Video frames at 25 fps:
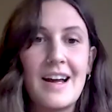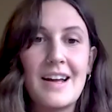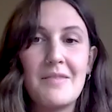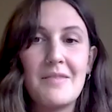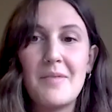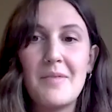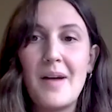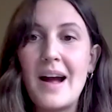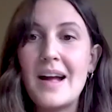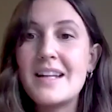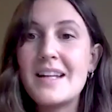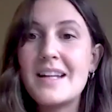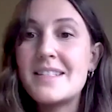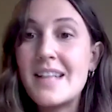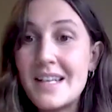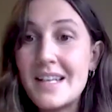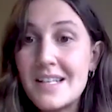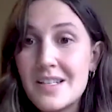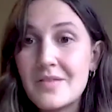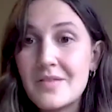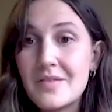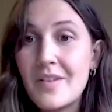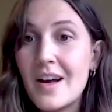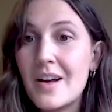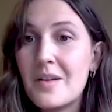I, I
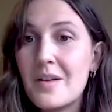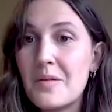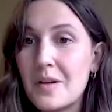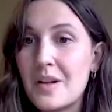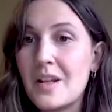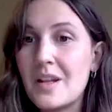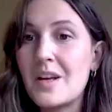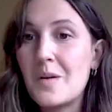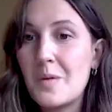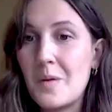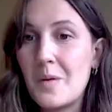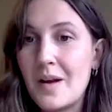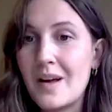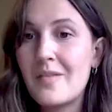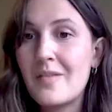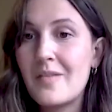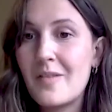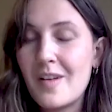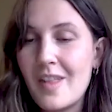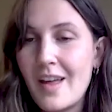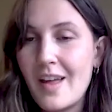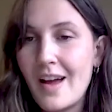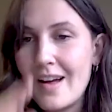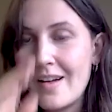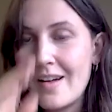identified really quick
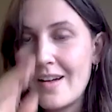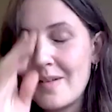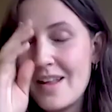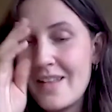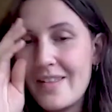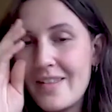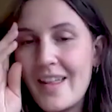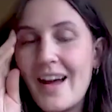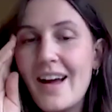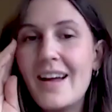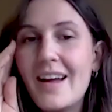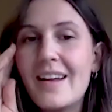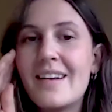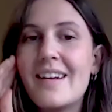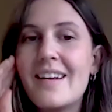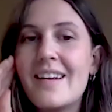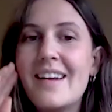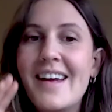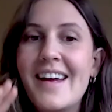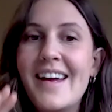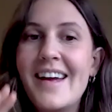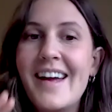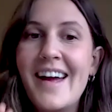for that in that.